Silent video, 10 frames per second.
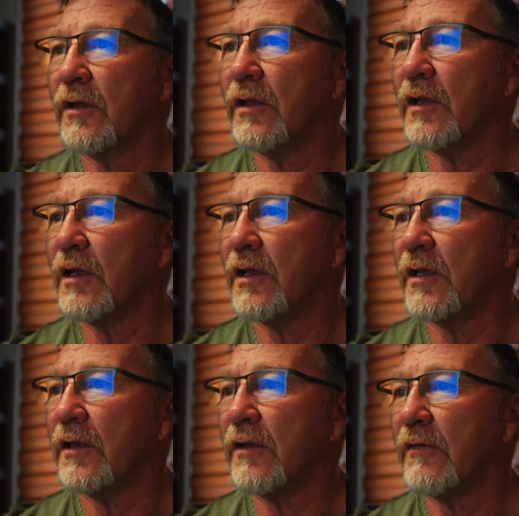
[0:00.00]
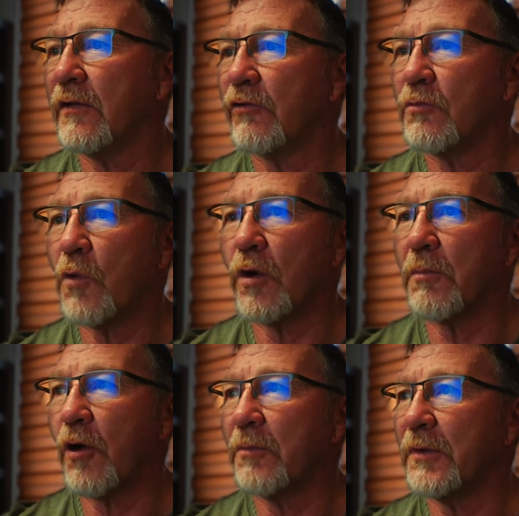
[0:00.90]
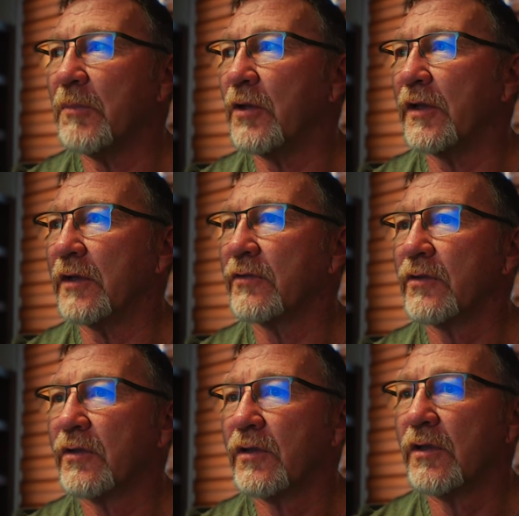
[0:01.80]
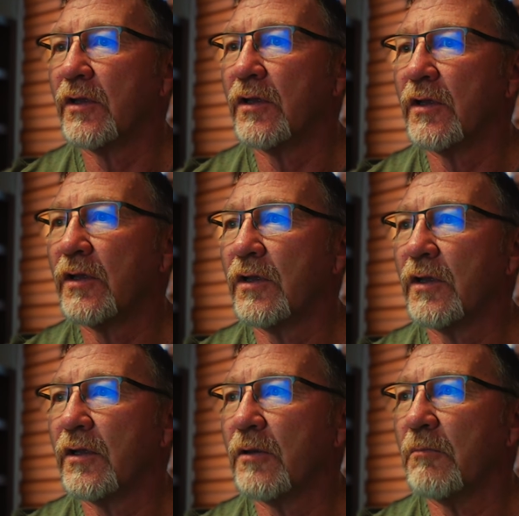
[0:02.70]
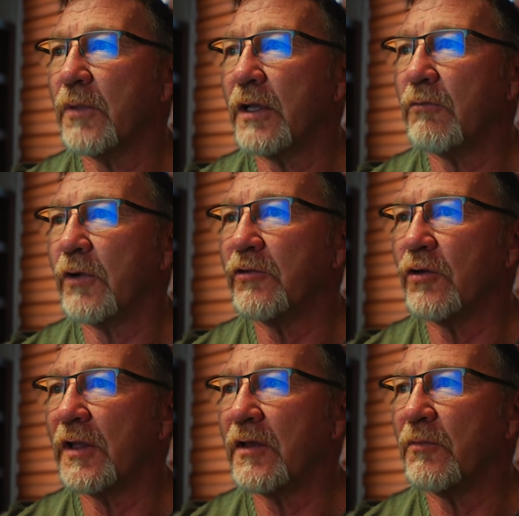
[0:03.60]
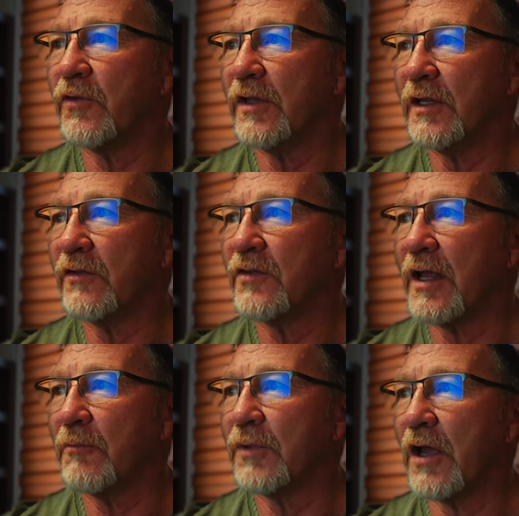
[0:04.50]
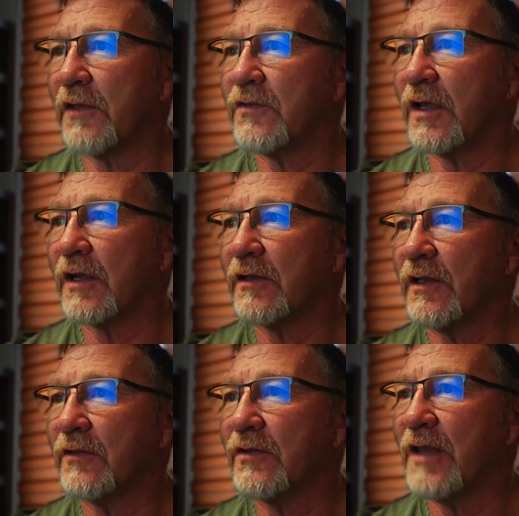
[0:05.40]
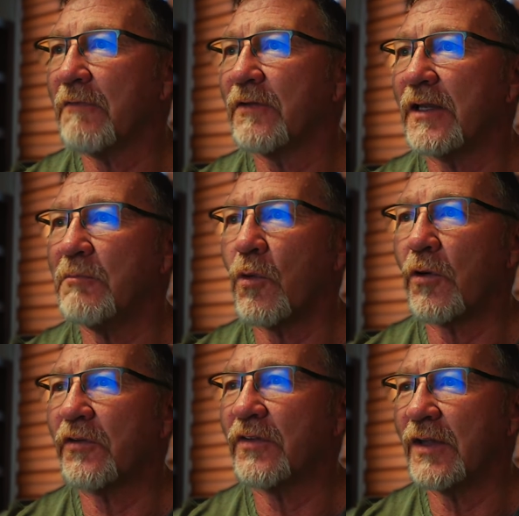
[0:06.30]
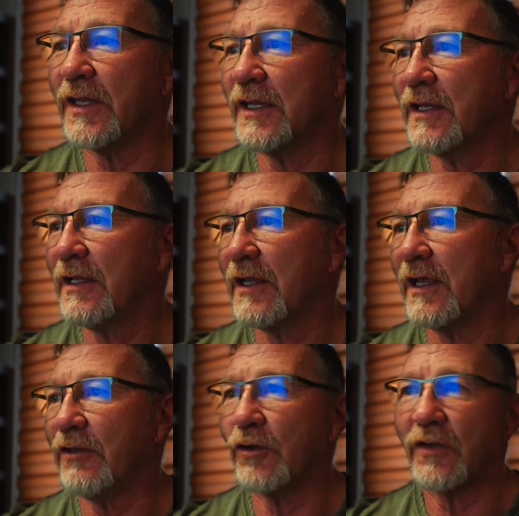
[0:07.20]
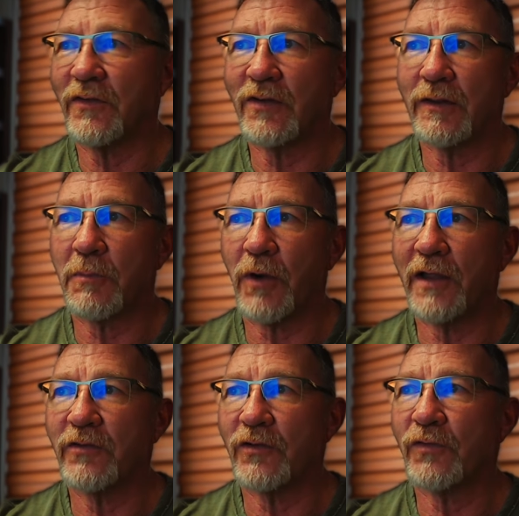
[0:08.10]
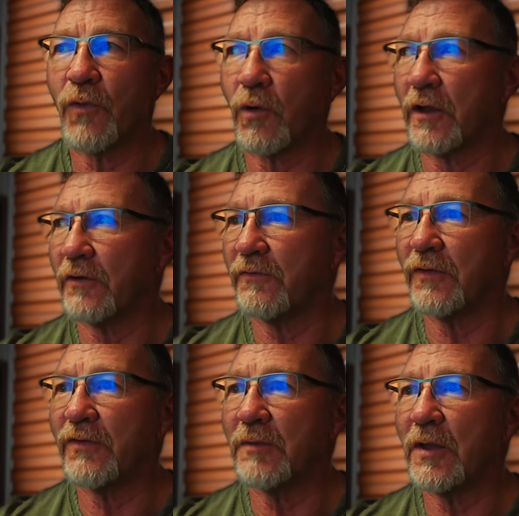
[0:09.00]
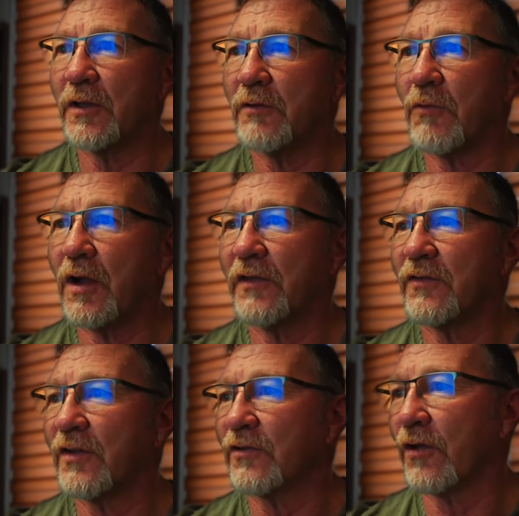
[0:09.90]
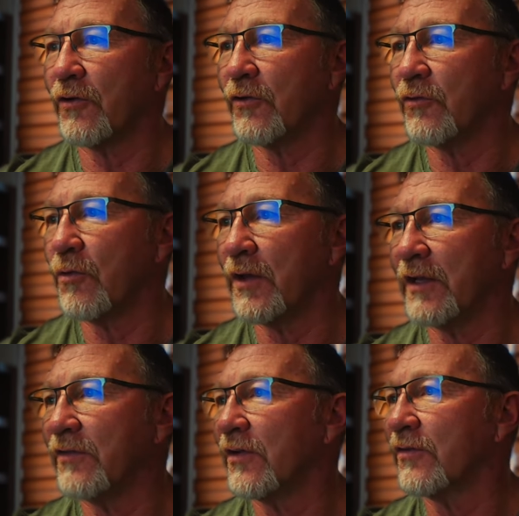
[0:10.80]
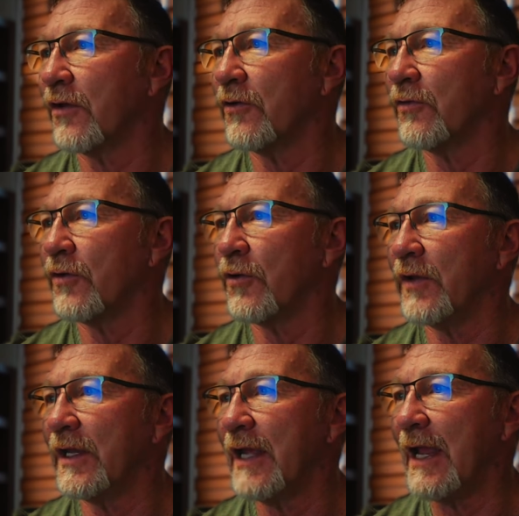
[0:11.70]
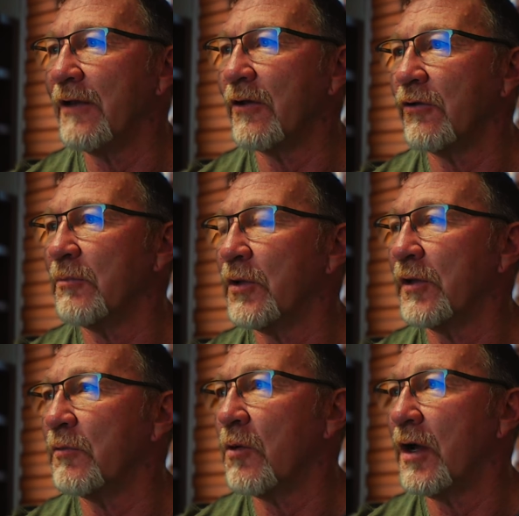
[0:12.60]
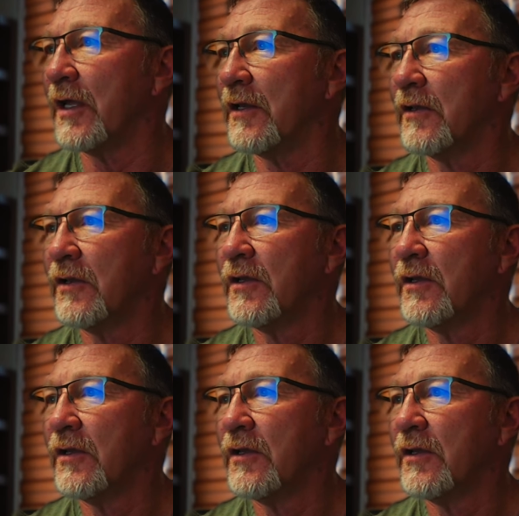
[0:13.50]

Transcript: And there's more apartment buildings. But what you'll end up seeing is that in Pyeongtaek, it's definitely more city, and you can see the prices 450 million won, 620, 630, 800 million won,